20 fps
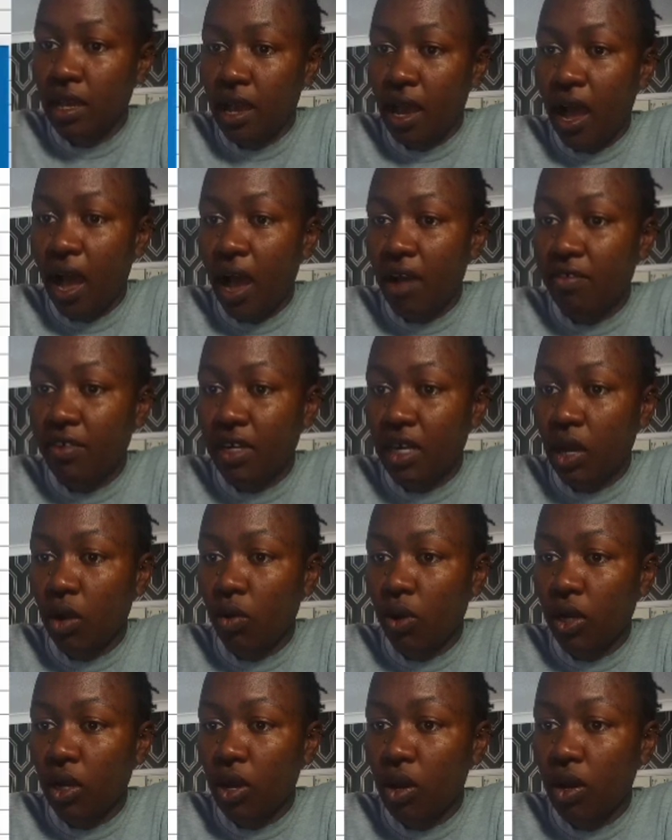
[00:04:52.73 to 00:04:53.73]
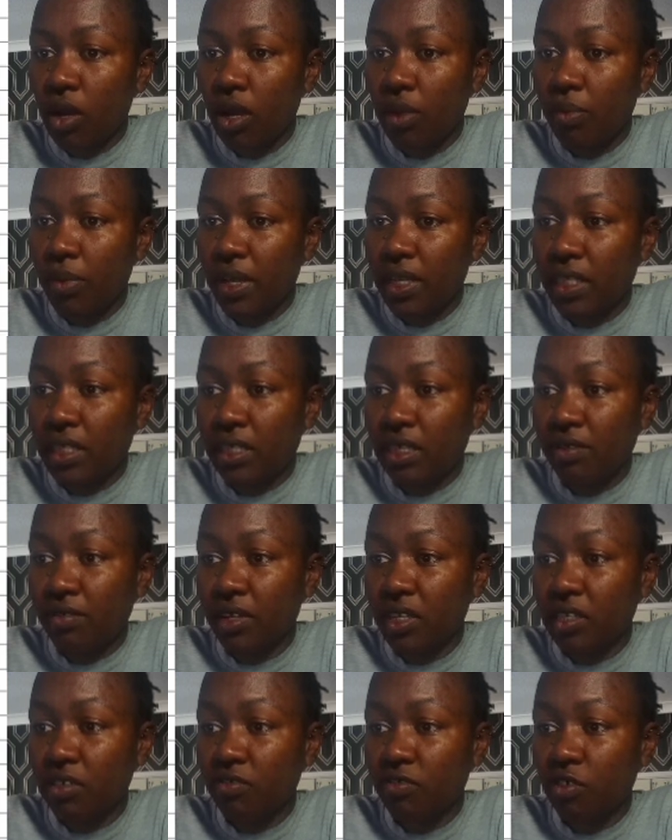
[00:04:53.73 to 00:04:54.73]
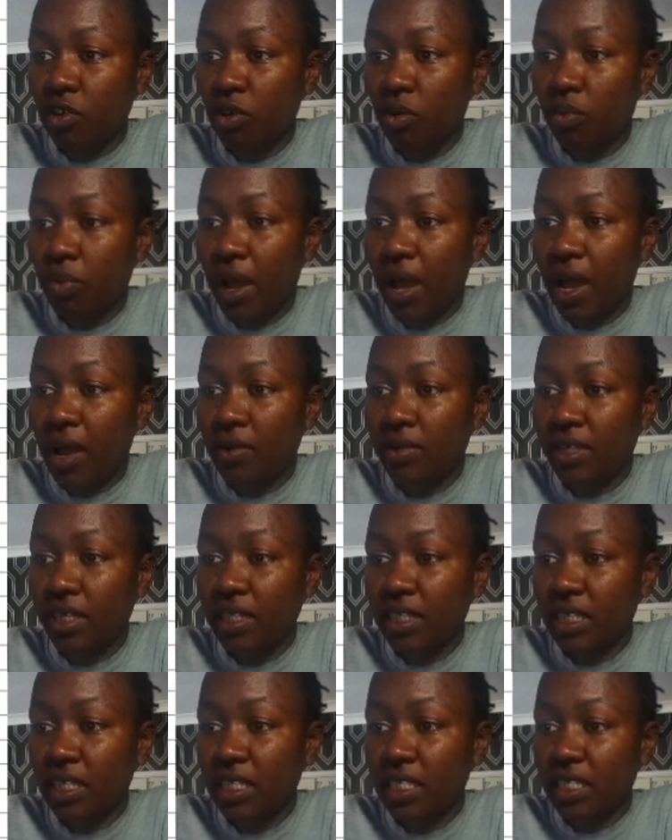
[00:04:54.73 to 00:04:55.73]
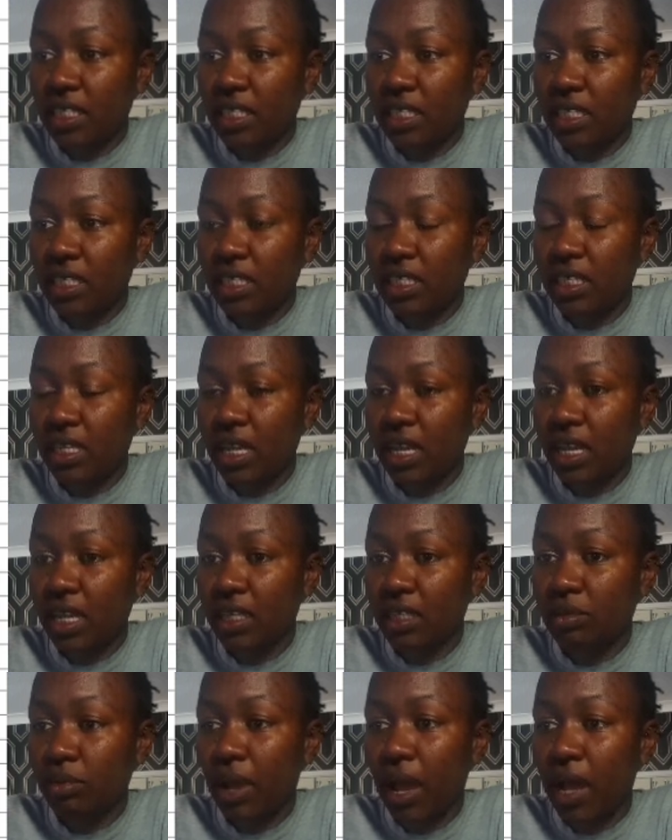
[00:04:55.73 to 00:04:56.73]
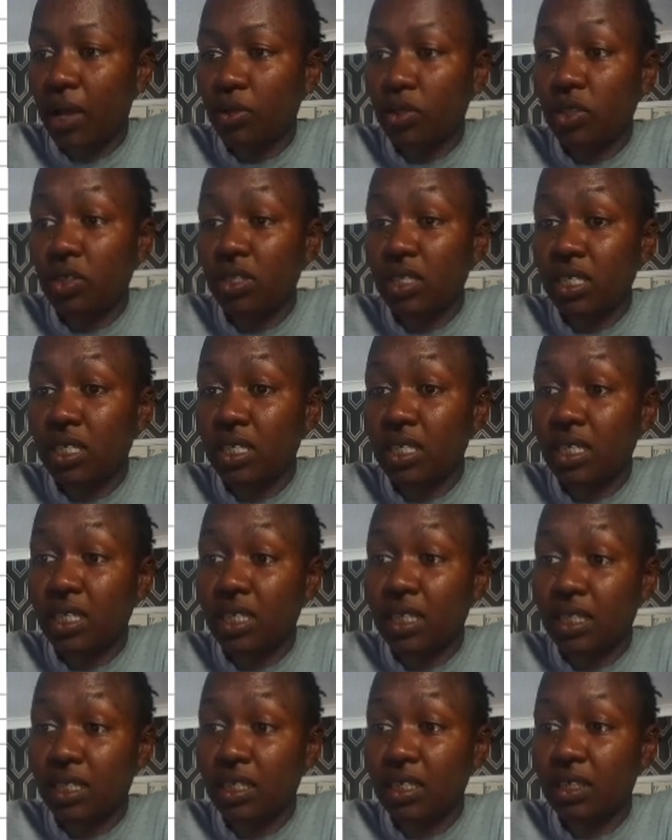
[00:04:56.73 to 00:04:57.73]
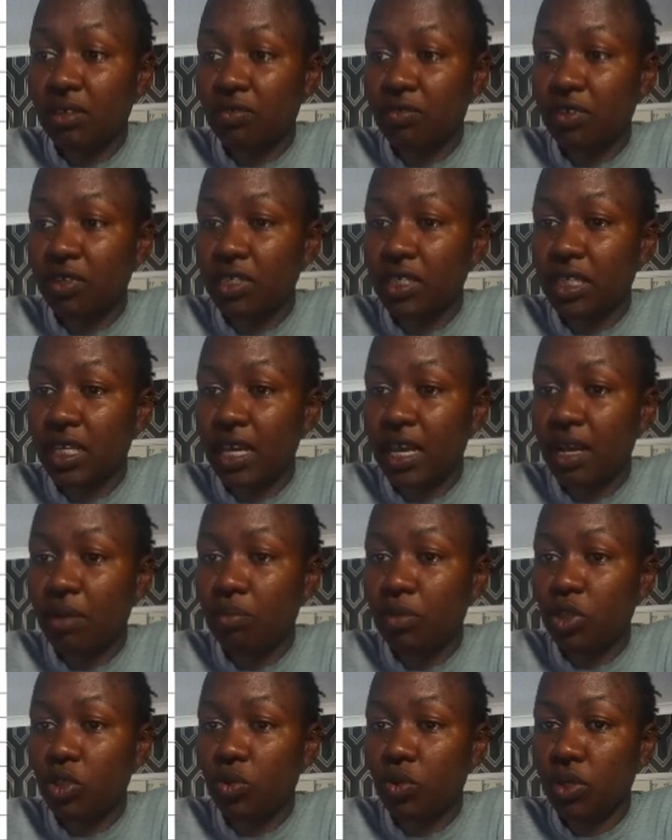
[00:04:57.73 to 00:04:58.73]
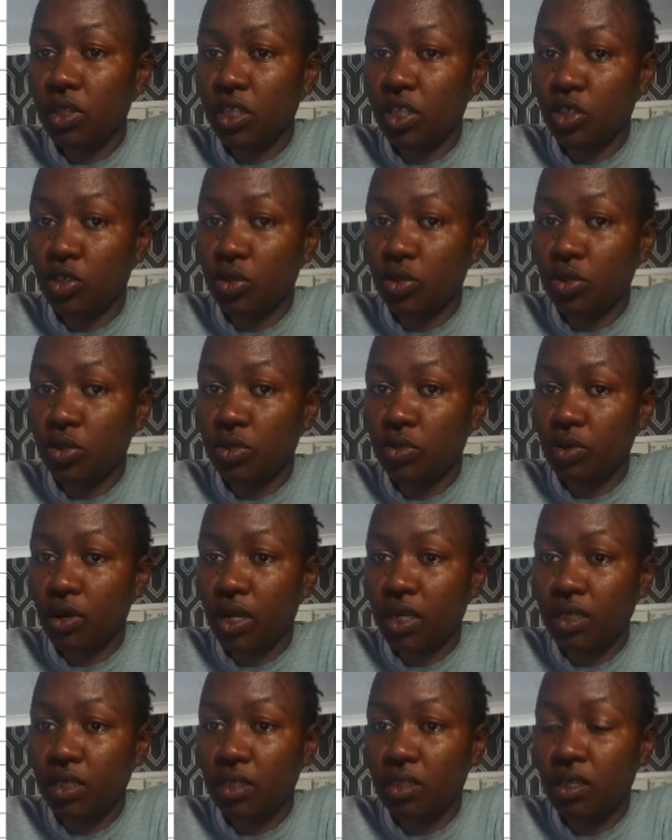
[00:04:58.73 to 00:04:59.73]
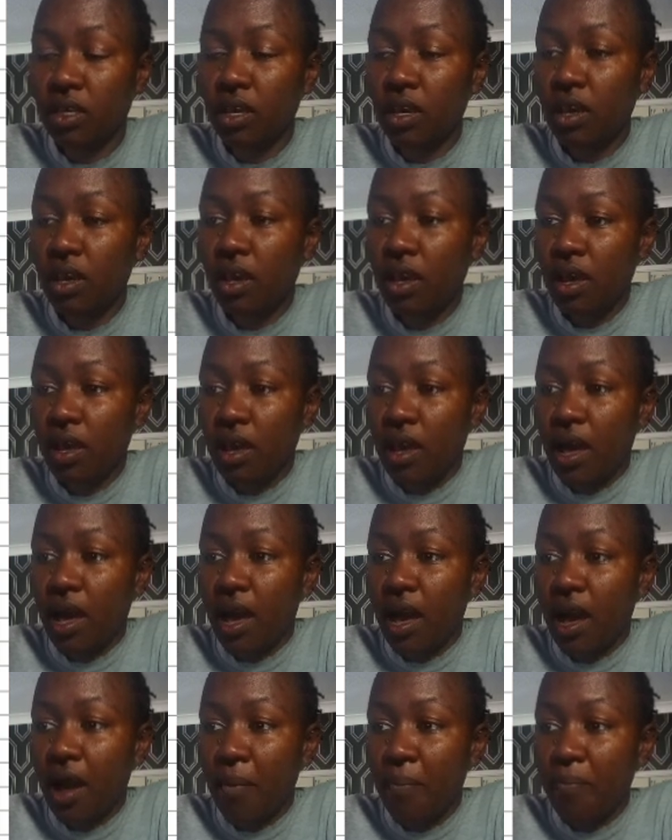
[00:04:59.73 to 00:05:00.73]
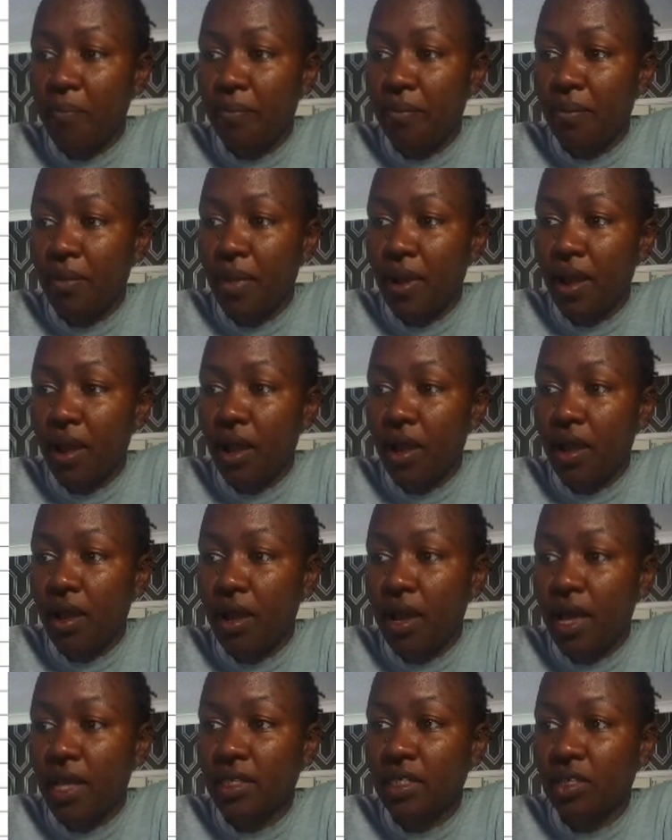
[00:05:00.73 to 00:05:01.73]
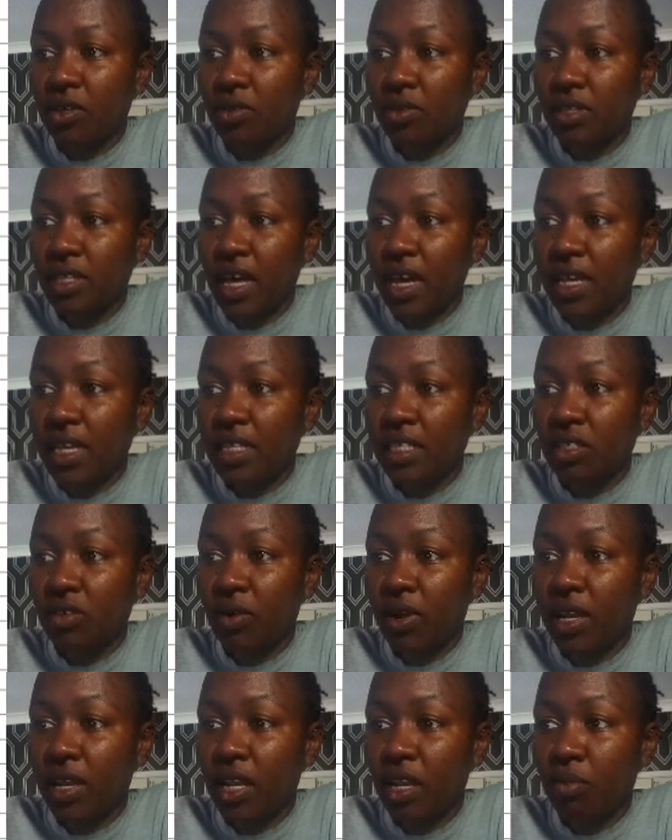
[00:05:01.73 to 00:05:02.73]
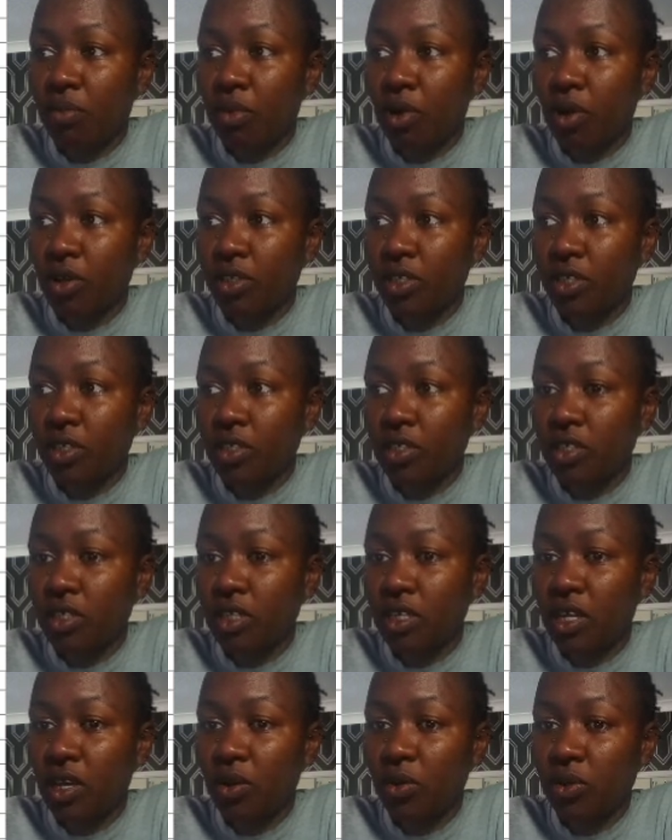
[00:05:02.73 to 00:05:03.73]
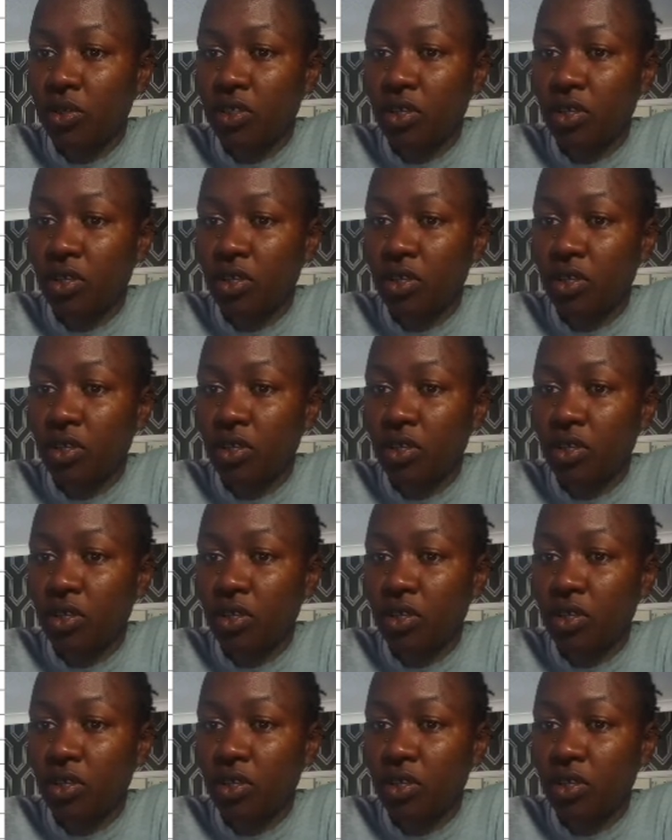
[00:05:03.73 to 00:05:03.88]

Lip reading: half an hour longer, but it's £74 and this is £68. So there's still a difference there between the two trusts. And so that is quite important to know.